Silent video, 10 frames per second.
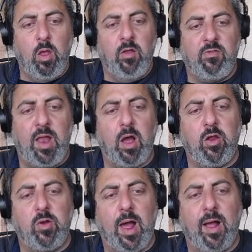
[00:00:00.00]
So now
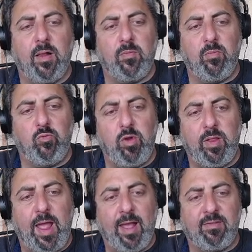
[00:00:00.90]
you're not
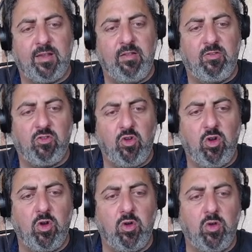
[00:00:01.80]
really as
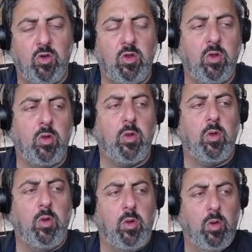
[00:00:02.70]
concerned
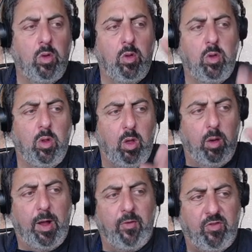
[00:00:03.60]

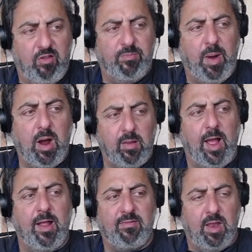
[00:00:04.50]
about these bar
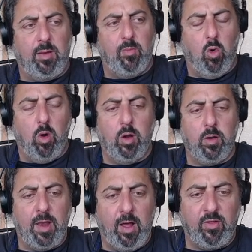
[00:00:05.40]
lines anymore,
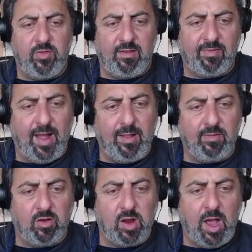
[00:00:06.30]
now that these lines
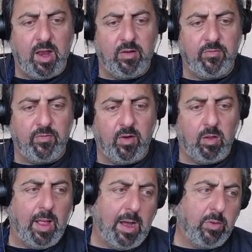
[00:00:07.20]
are kind of
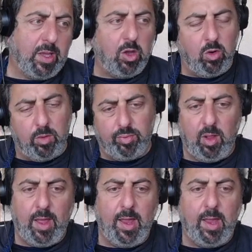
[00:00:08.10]
allowing you to
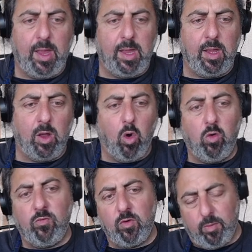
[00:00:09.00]
play
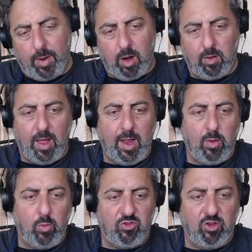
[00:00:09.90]
over the bar
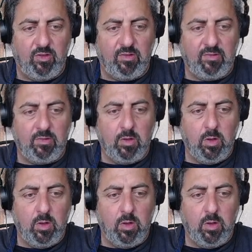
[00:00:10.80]
line, which is